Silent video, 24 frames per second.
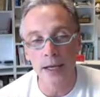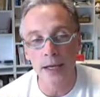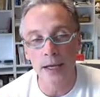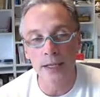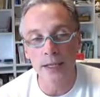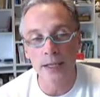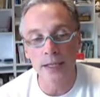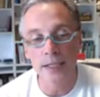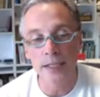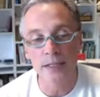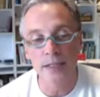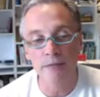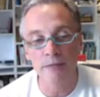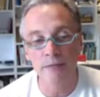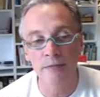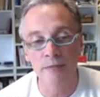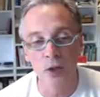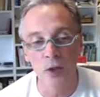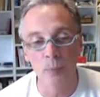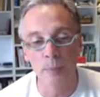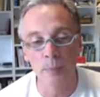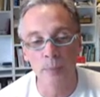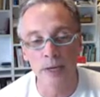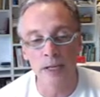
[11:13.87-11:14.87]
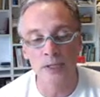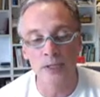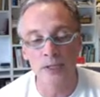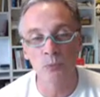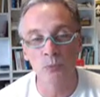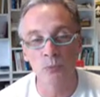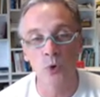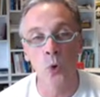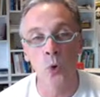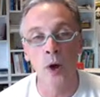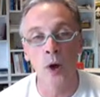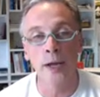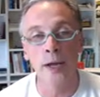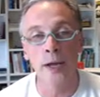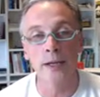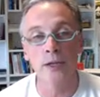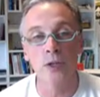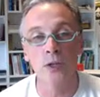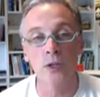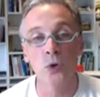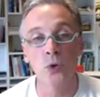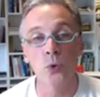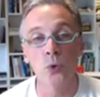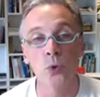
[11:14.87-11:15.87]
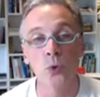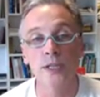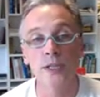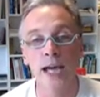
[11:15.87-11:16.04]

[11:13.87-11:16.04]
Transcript: is developing some quite good